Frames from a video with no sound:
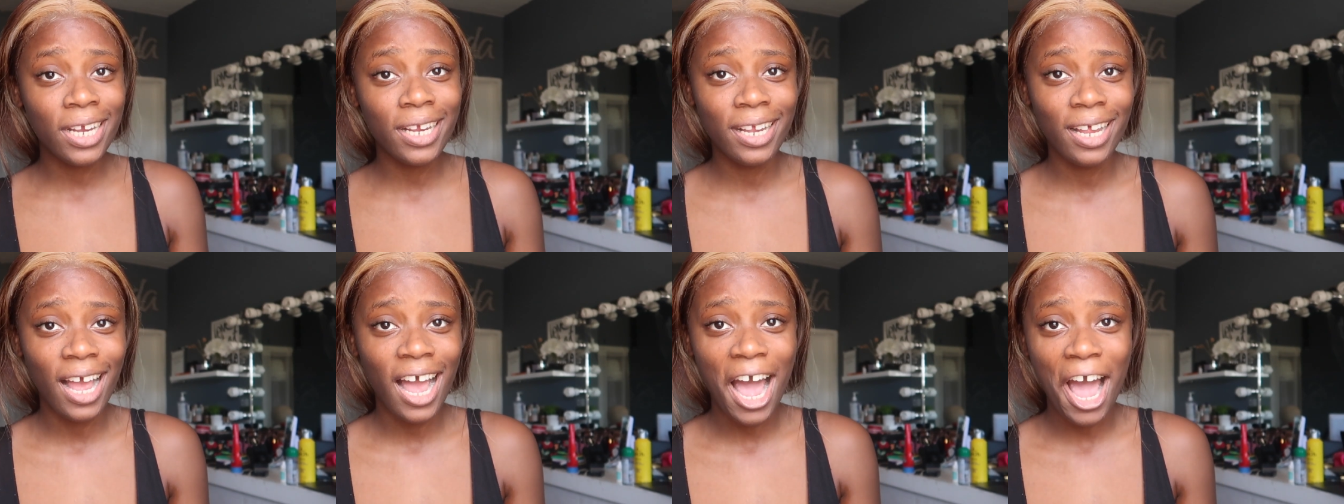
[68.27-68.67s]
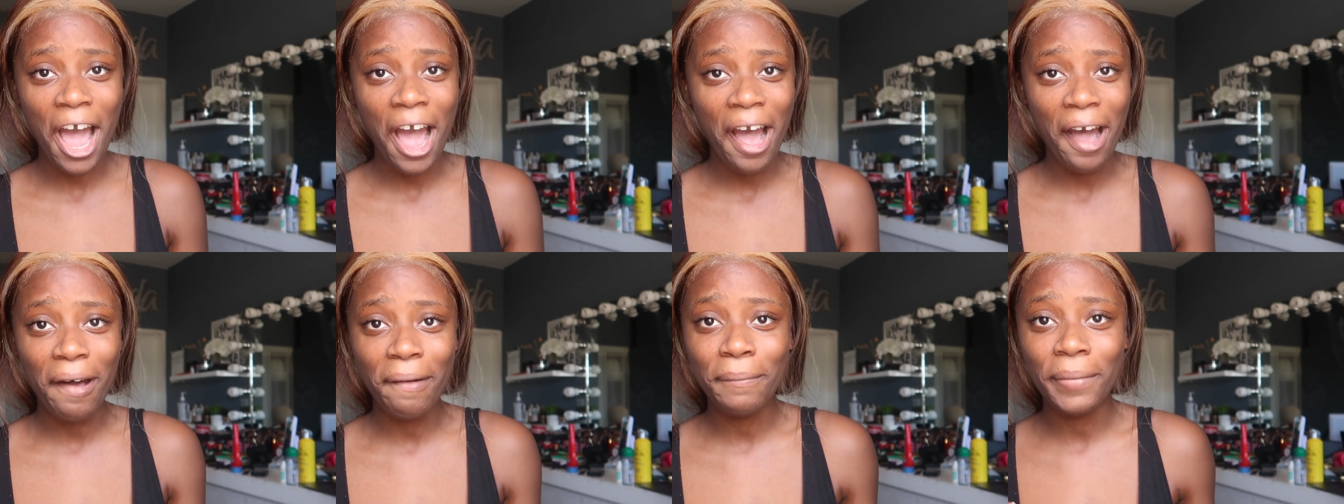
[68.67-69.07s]

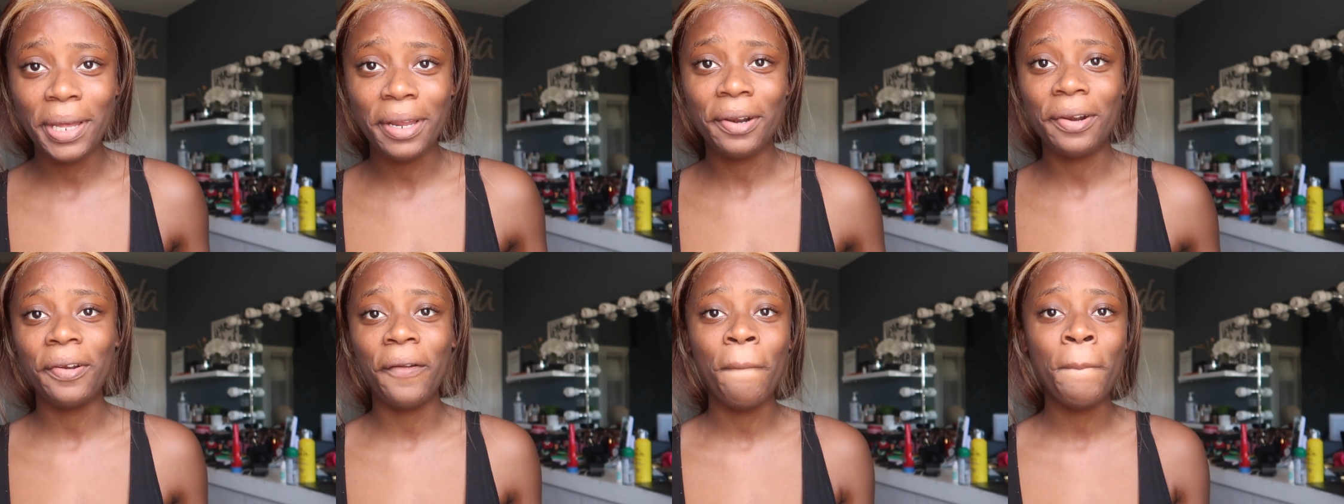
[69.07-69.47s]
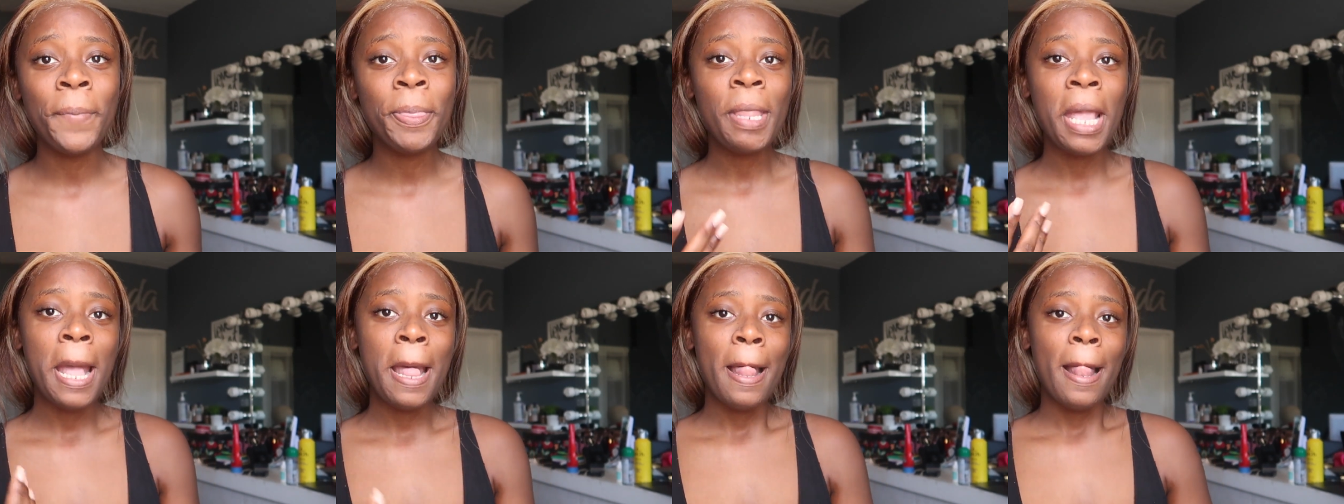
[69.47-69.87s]
I don't know,
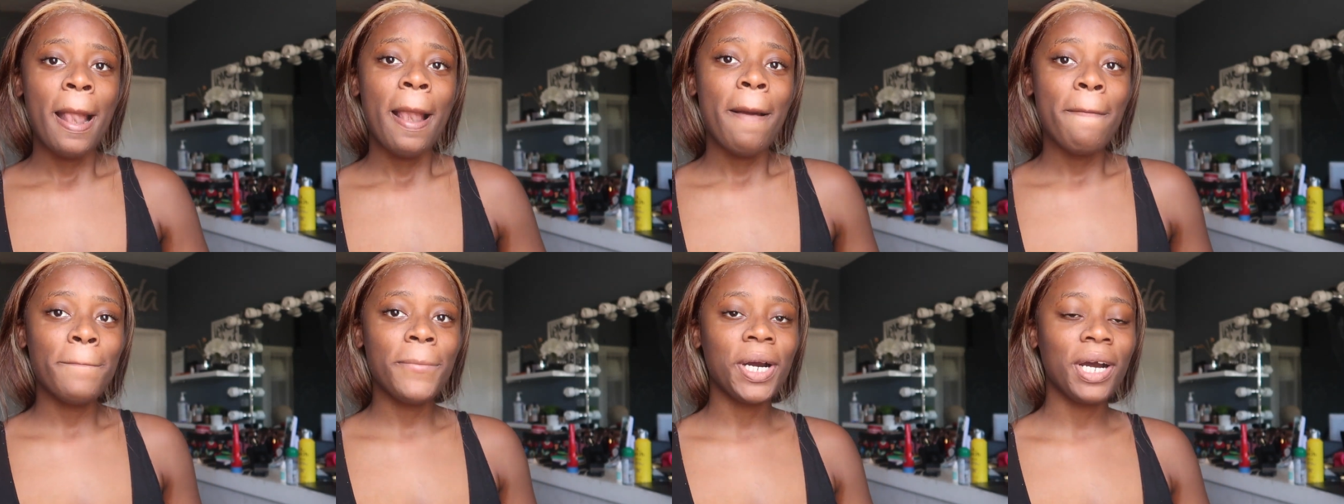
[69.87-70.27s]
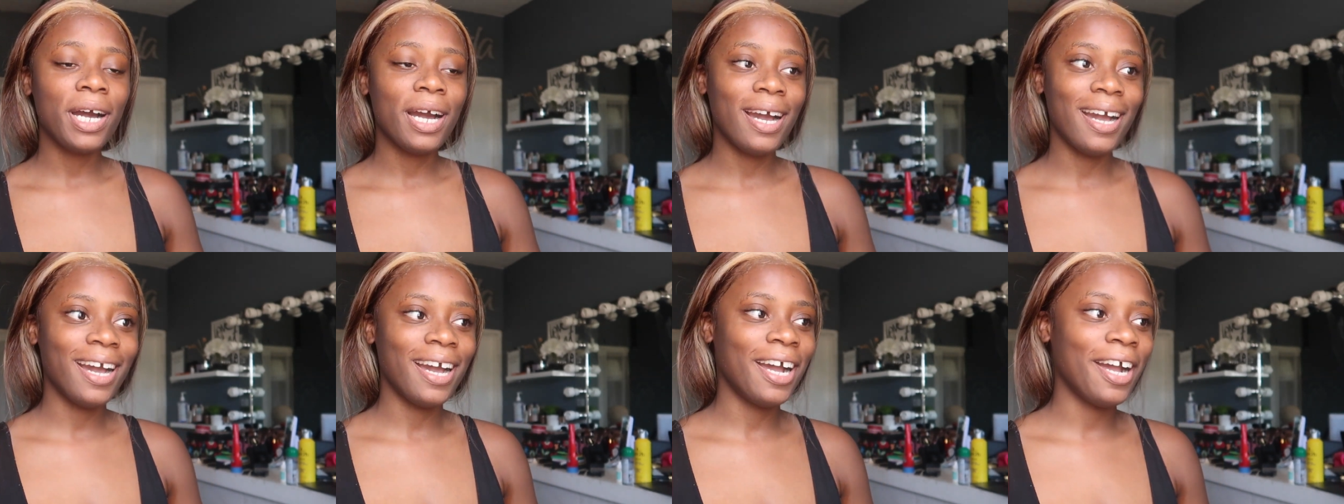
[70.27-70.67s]

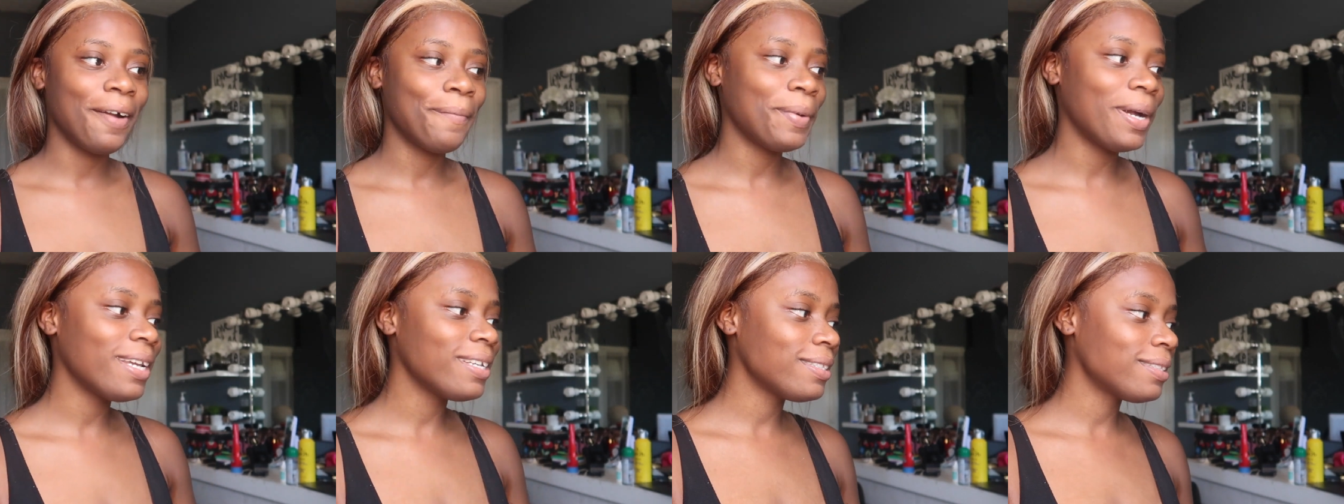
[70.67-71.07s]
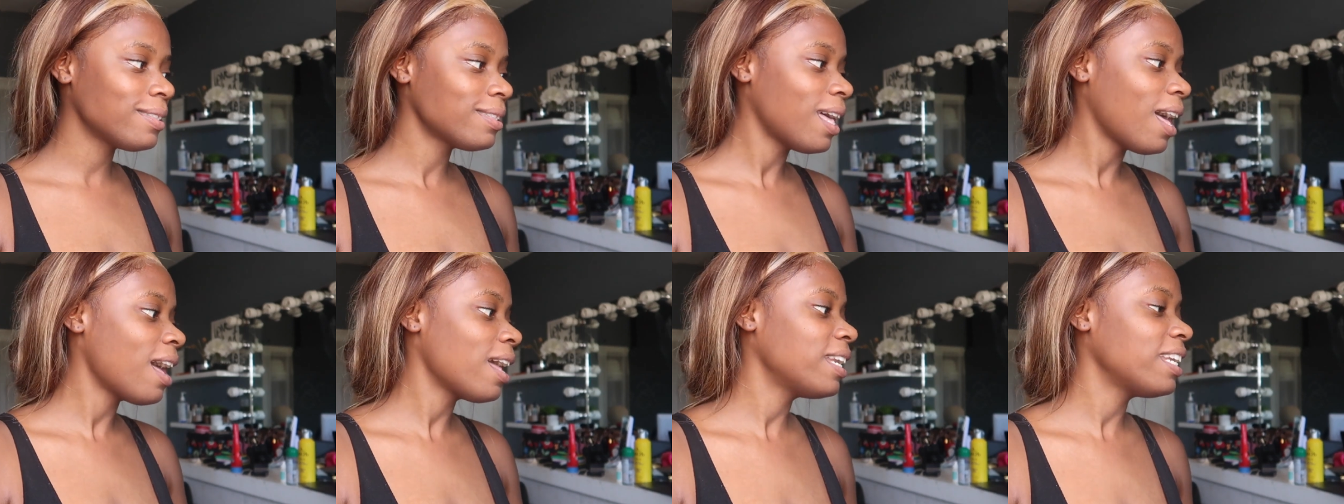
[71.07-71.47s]
but I
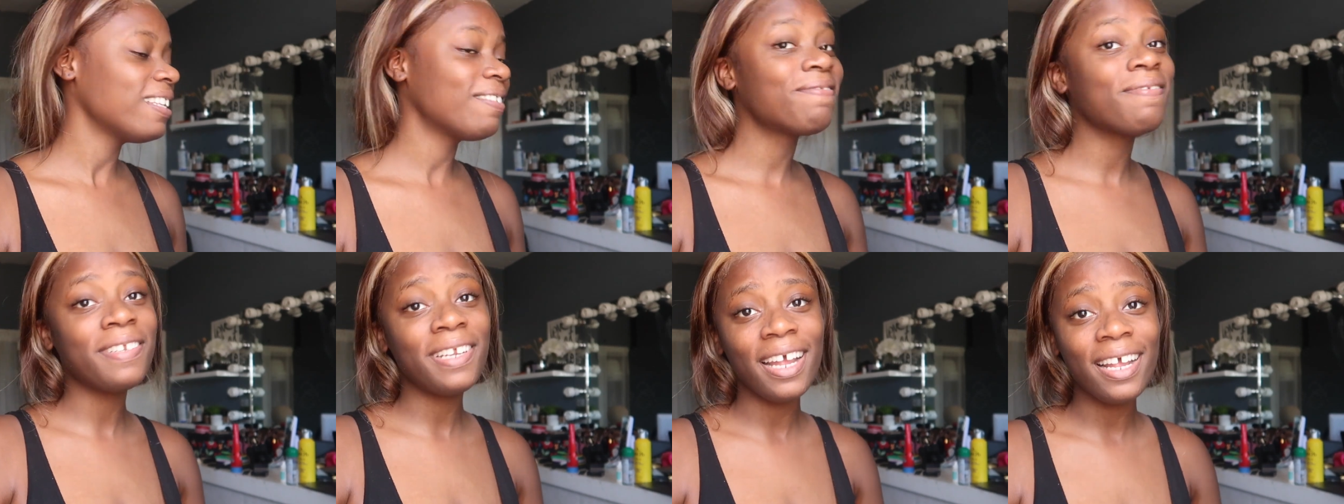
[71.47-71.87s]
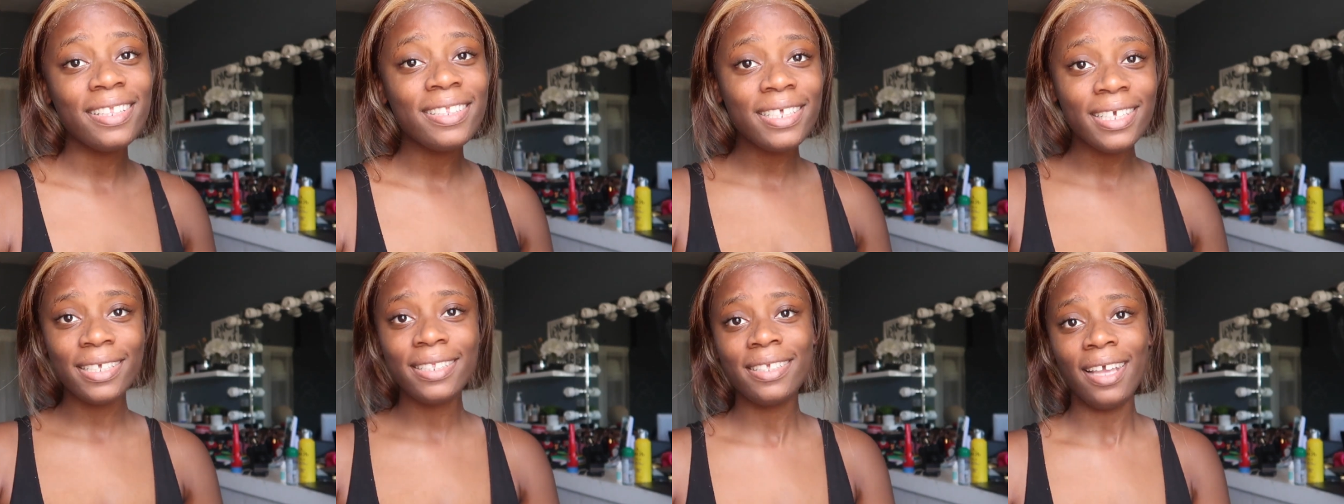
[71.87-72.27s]
saw this video
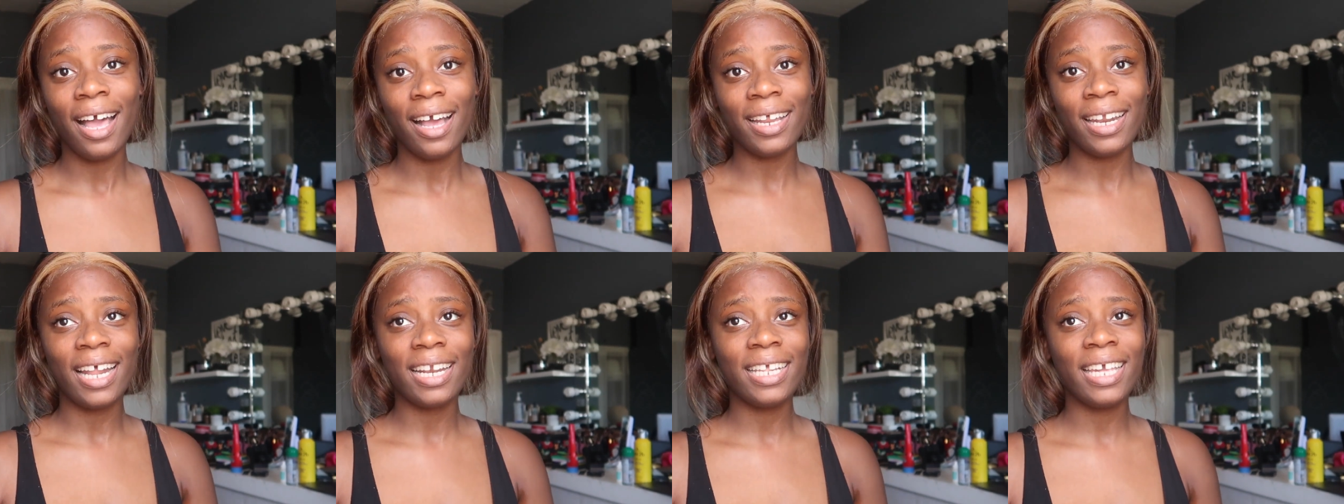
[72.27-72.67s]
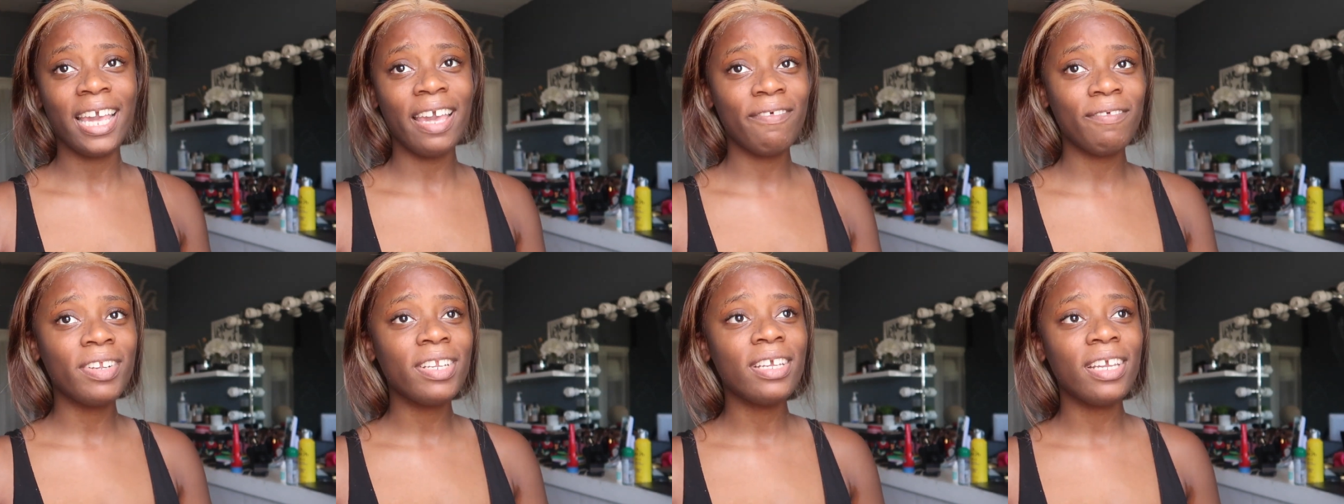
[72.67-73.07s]
on TikTok that
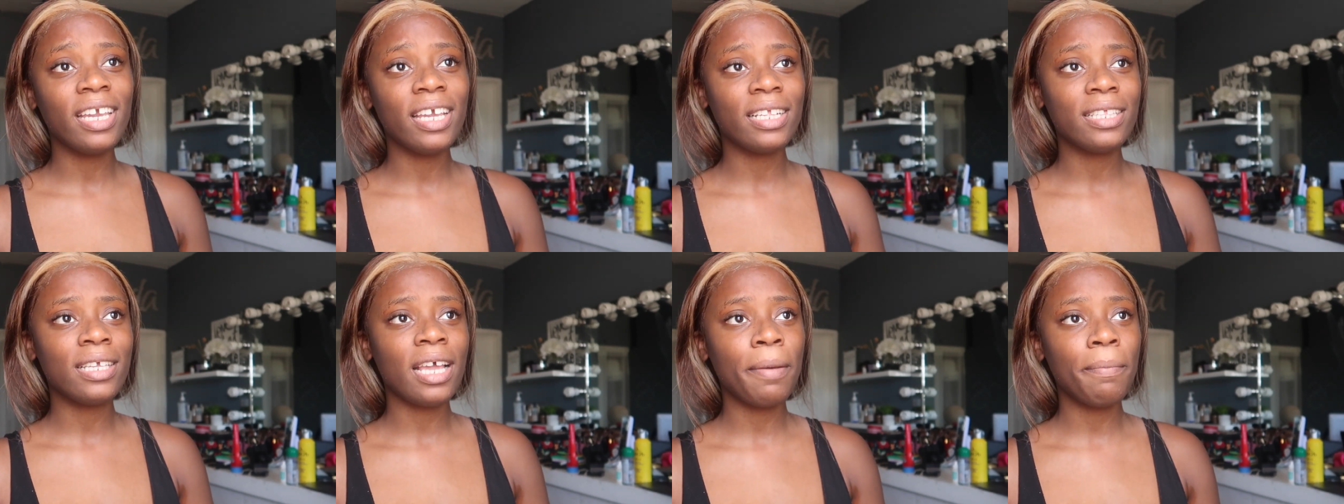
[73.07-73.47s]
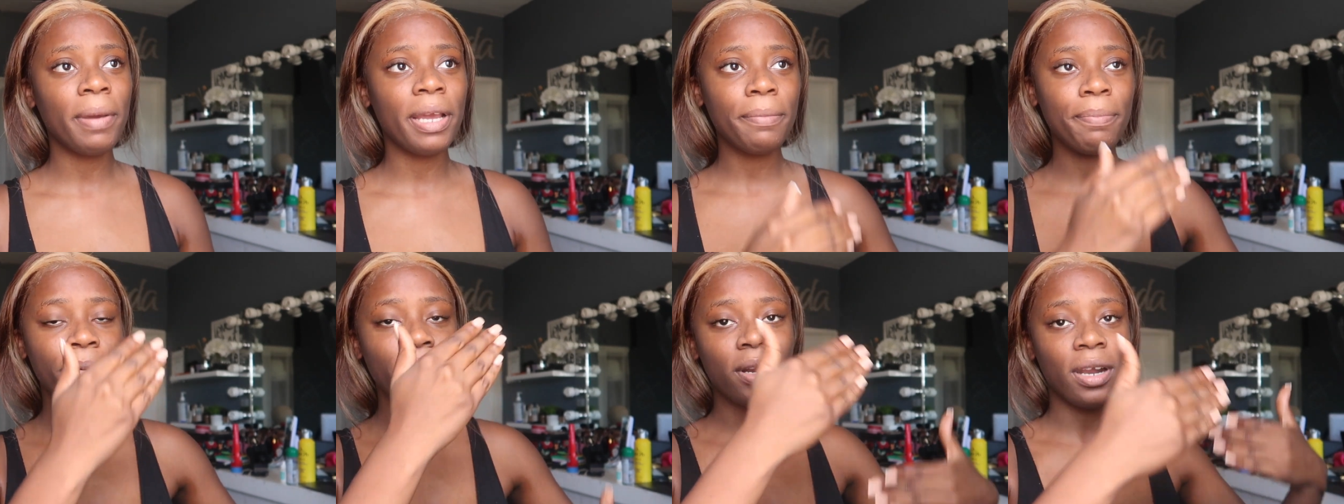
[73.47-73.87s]
Kevin Gates, I
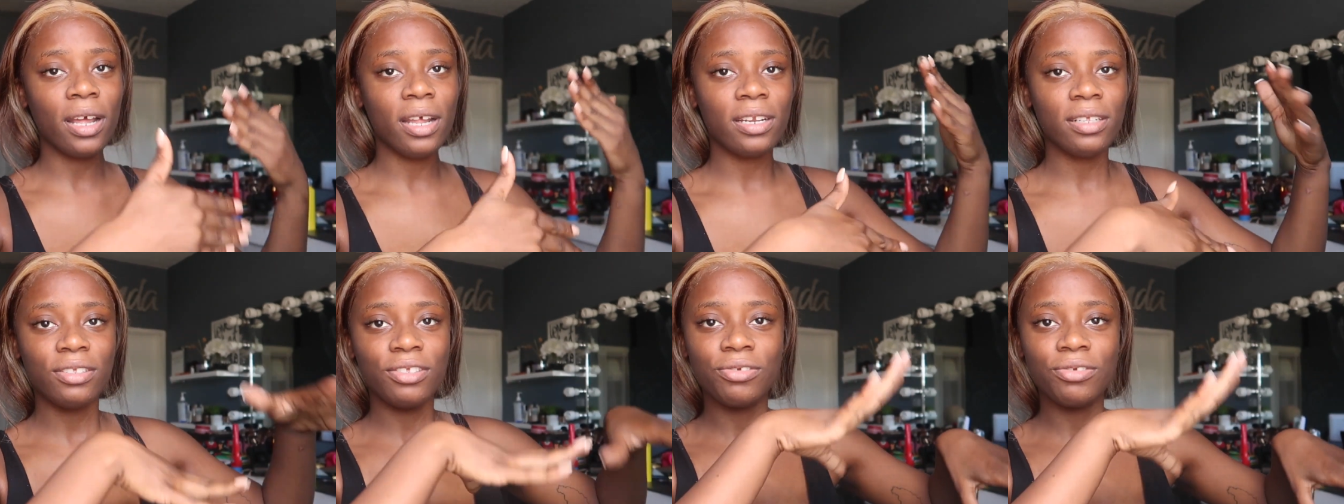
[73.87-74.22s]
might put it on the